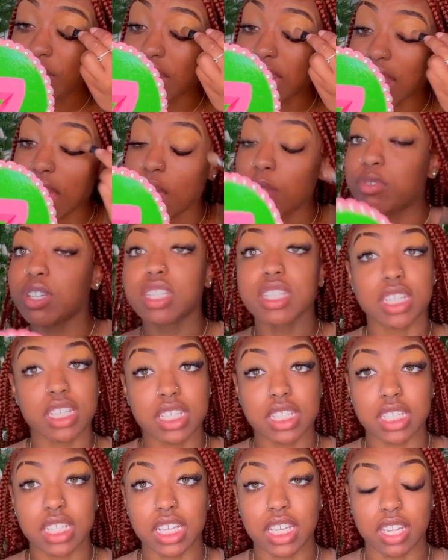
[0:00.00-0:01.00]
Now I'm just
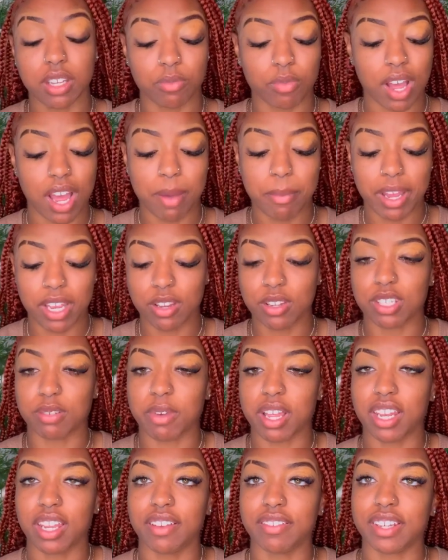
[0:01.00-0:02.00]
concealing. Why am I using
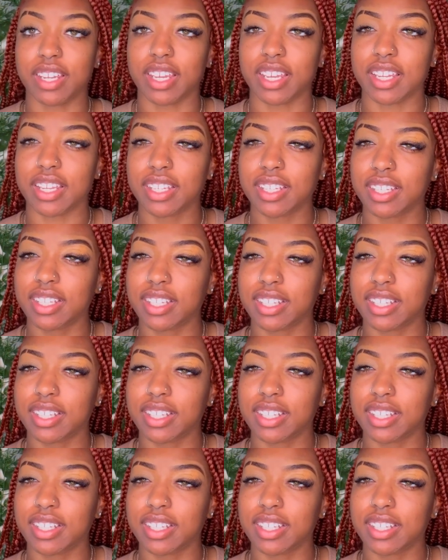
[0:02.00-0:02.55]
my left hand?